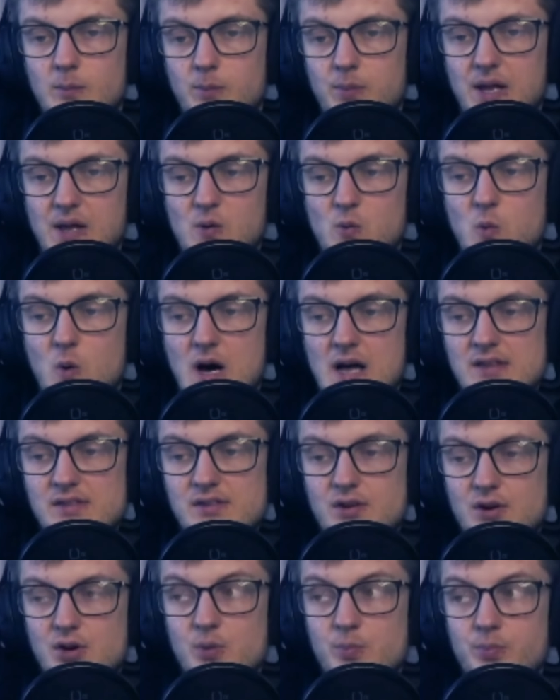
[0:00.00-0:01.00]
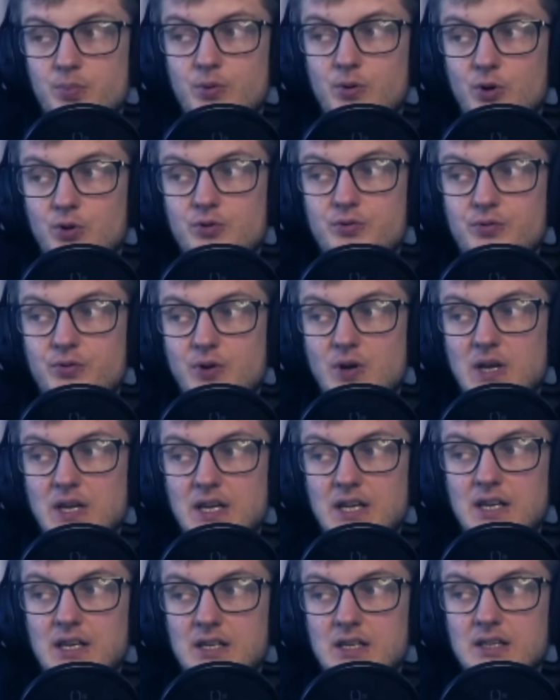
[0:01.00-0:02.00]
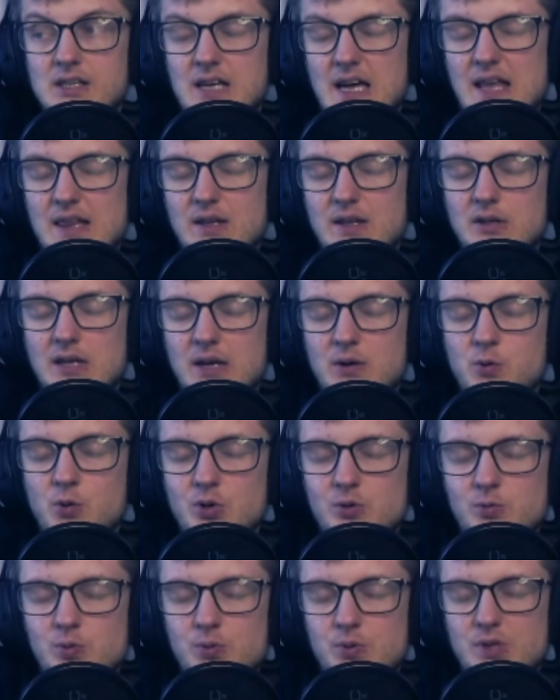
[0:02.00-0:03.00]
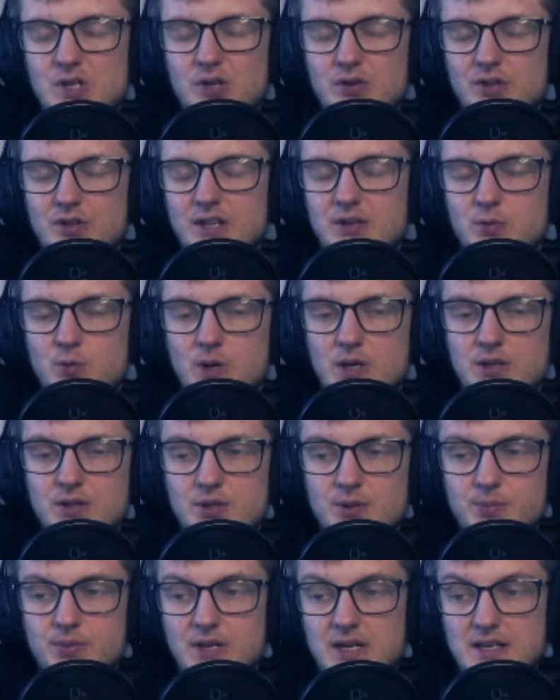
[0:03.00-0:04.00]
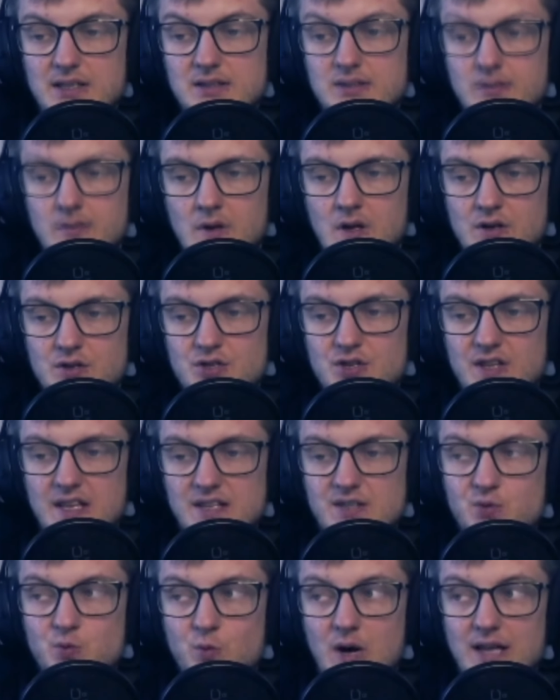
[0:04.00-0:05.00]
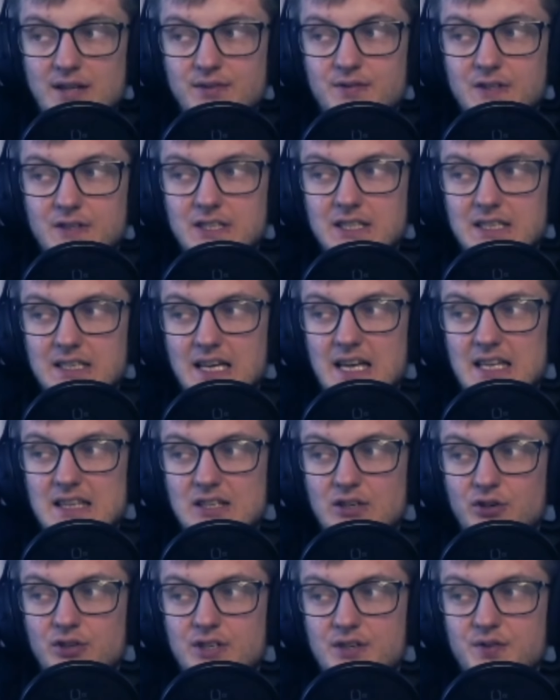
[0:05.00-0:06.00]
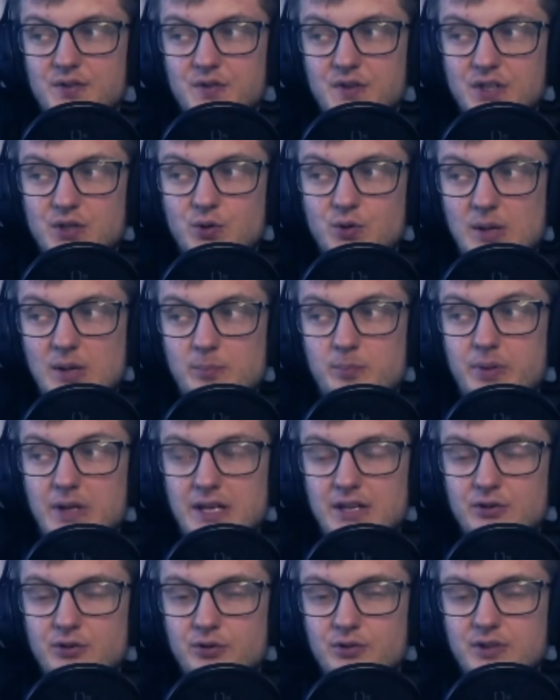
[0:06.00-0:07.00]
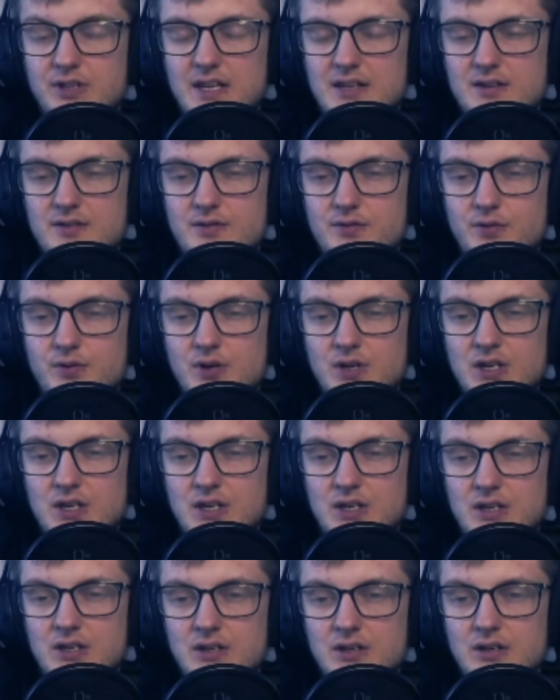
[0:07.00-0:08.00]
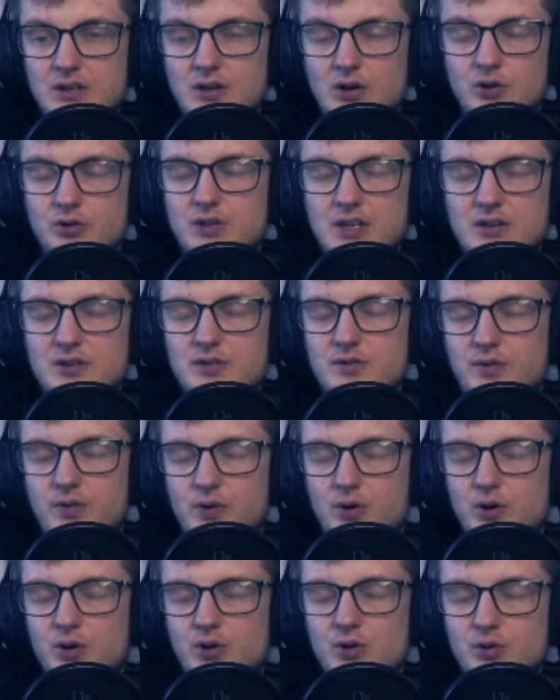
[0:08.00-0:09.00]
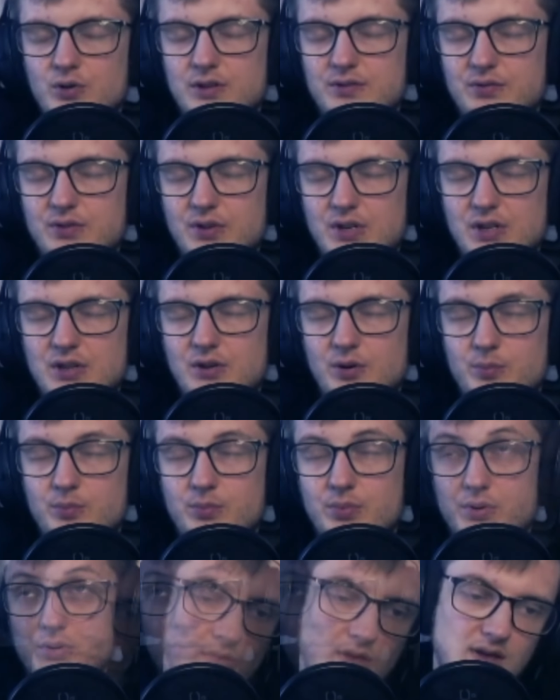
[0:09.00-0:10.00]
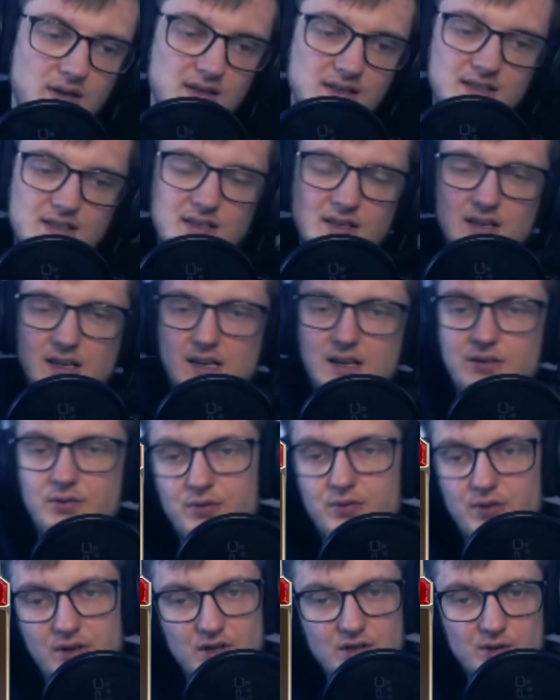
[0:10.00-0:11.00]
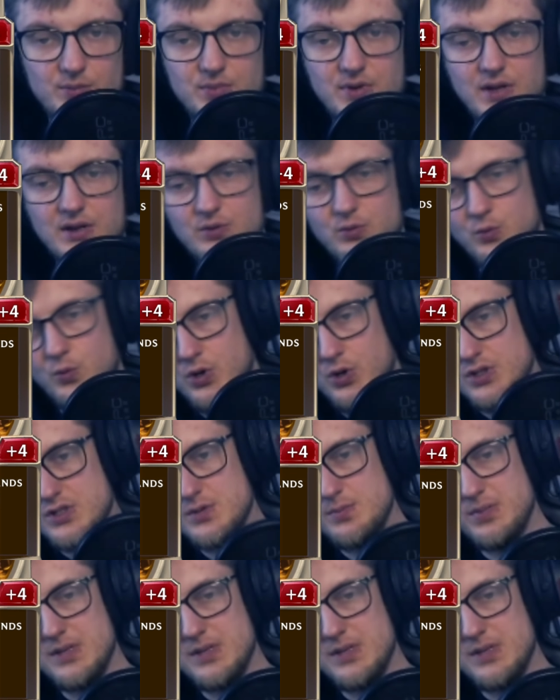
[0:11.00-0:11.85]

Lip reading: play 1 drop on 3 and equip it on that 1 drop, right? So that's one thing. And the other thing, you can play it on turn 3, on turn 4 on a 3 drop. Is there like a 3 drop that wants